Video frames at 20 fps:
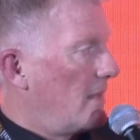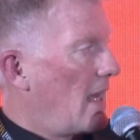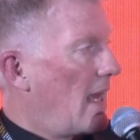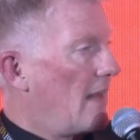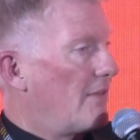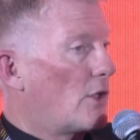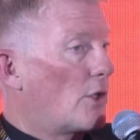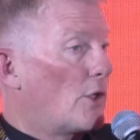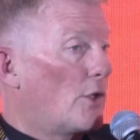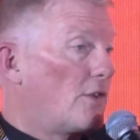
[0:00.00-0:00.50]

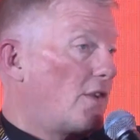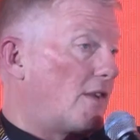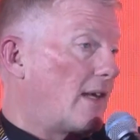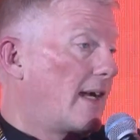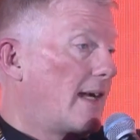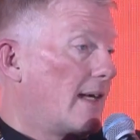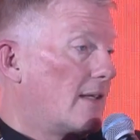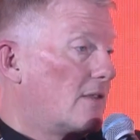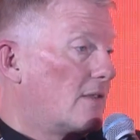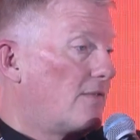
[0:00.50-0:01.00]
And the good thing
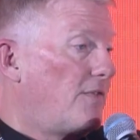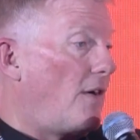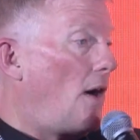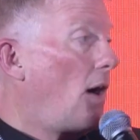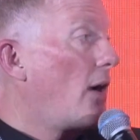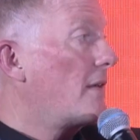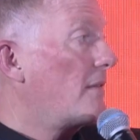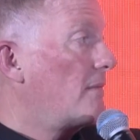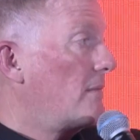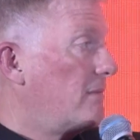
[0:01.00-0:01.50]
is
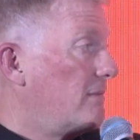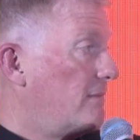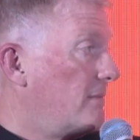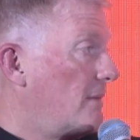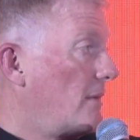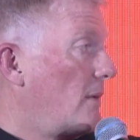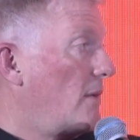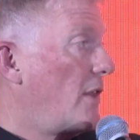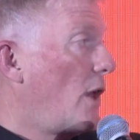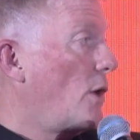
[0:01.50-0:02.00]

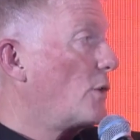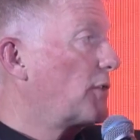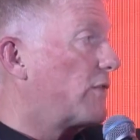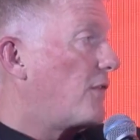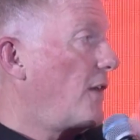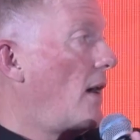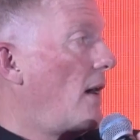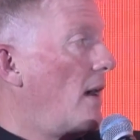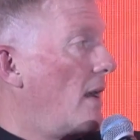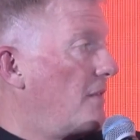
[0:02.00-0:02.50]
those
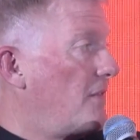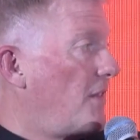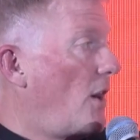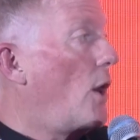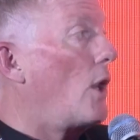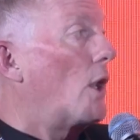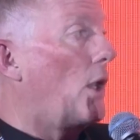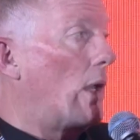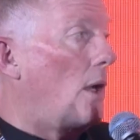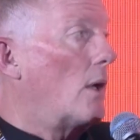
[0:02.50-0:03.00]
5
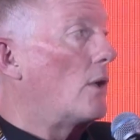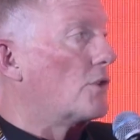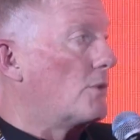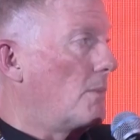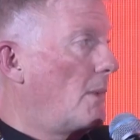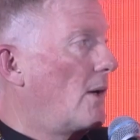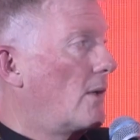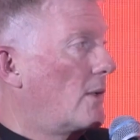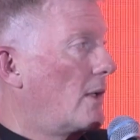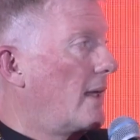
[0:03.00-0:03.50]
are large
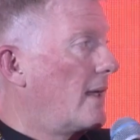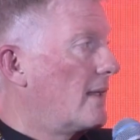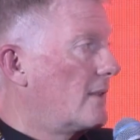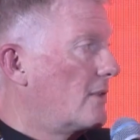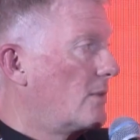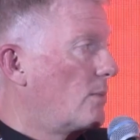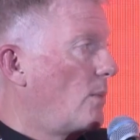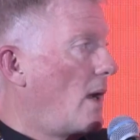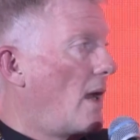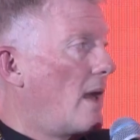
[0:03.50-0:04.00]

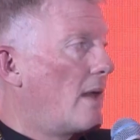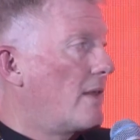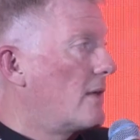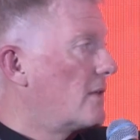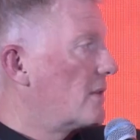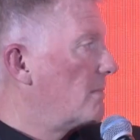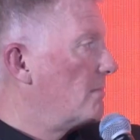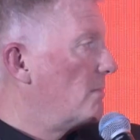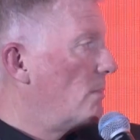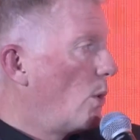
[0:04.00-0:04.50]
markets where
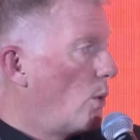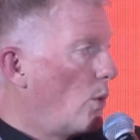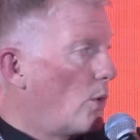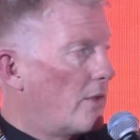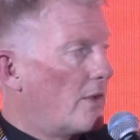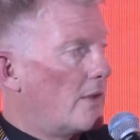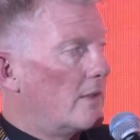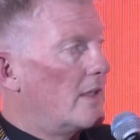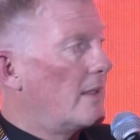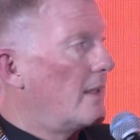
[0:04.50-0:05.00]
there's more
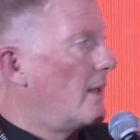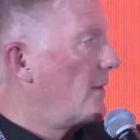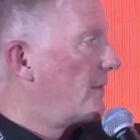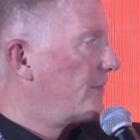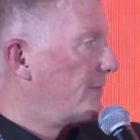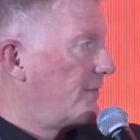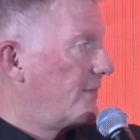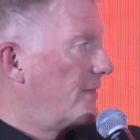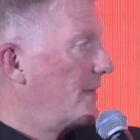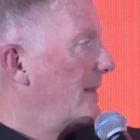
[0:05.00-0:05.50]
than
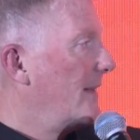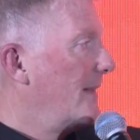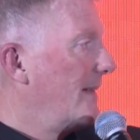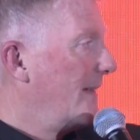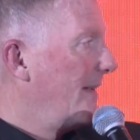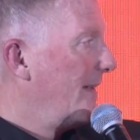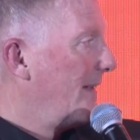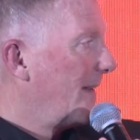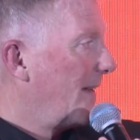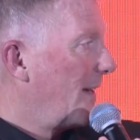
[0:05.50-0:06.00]
enough,
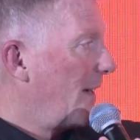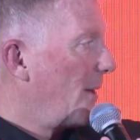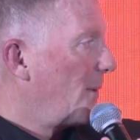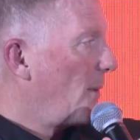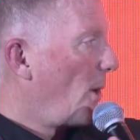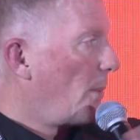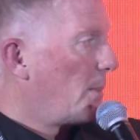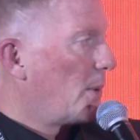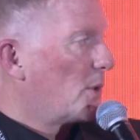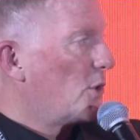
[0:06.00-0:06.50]

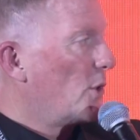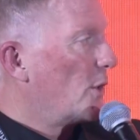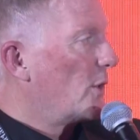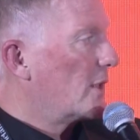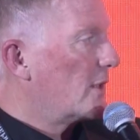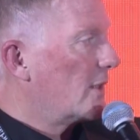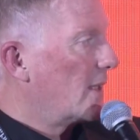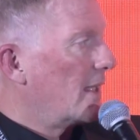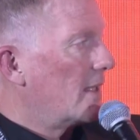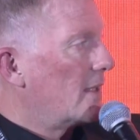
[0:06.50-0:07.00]

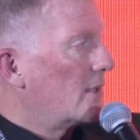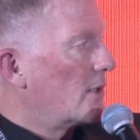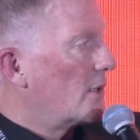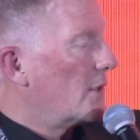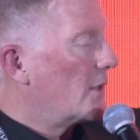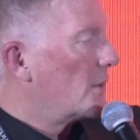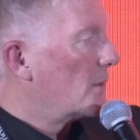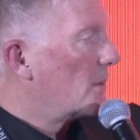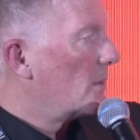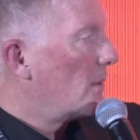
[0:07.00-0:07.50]
opportunity
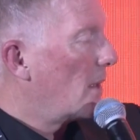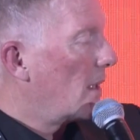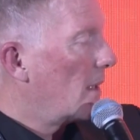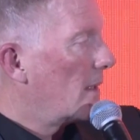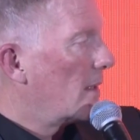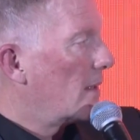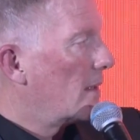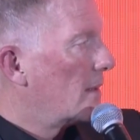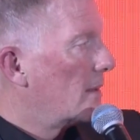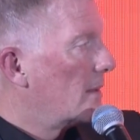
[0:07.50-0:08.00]

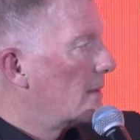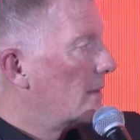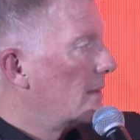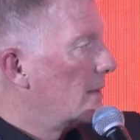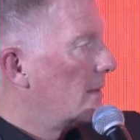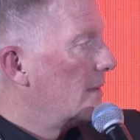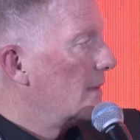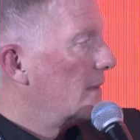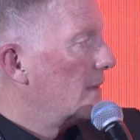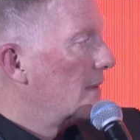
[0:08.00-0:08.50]
to
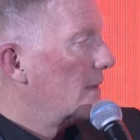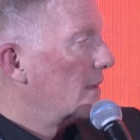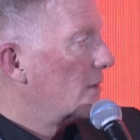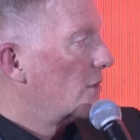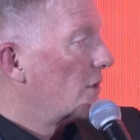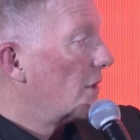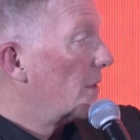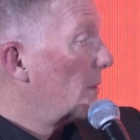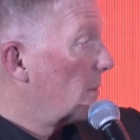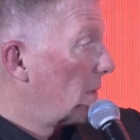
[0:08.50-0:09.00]

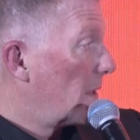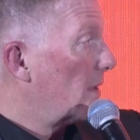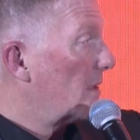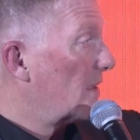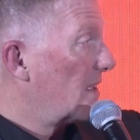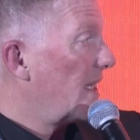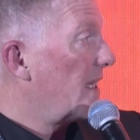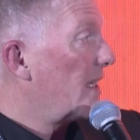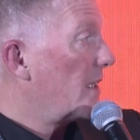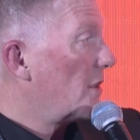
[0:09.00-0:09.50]
to
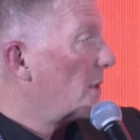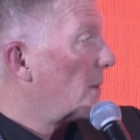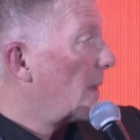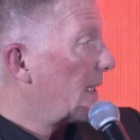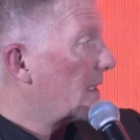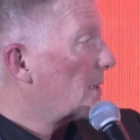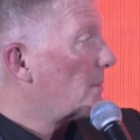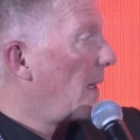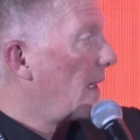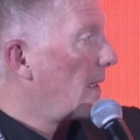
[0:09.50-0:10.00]
continue to
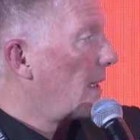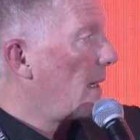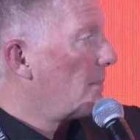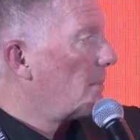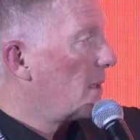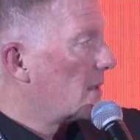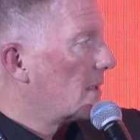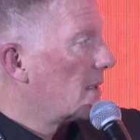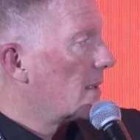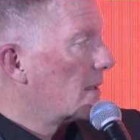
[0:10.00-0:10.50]
expand our
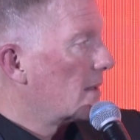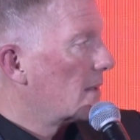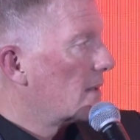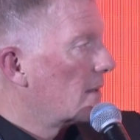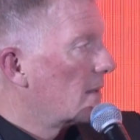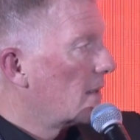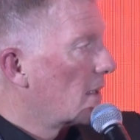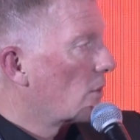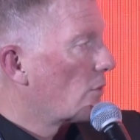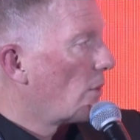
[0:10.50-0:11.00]
business
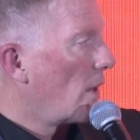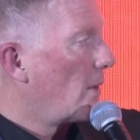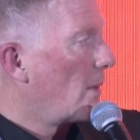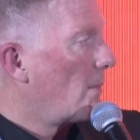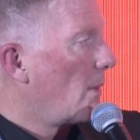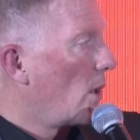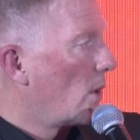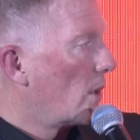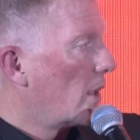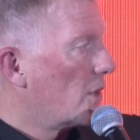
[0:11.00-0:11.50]
and grow in
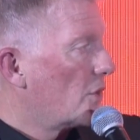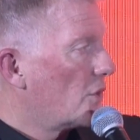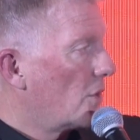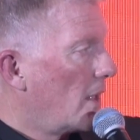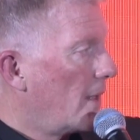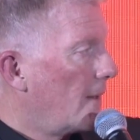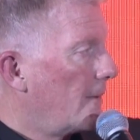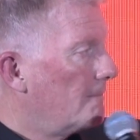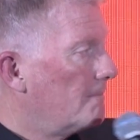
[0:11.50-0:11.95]
market share.